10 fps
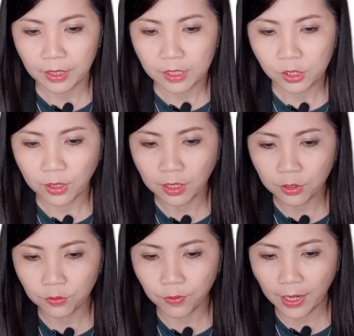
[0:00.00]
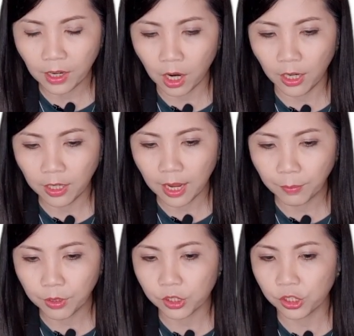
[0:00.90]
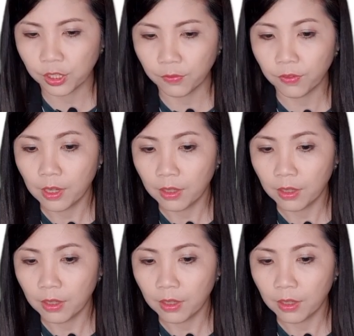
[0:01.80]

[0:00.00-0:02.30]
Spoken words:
So in order to find r, I'm going to shift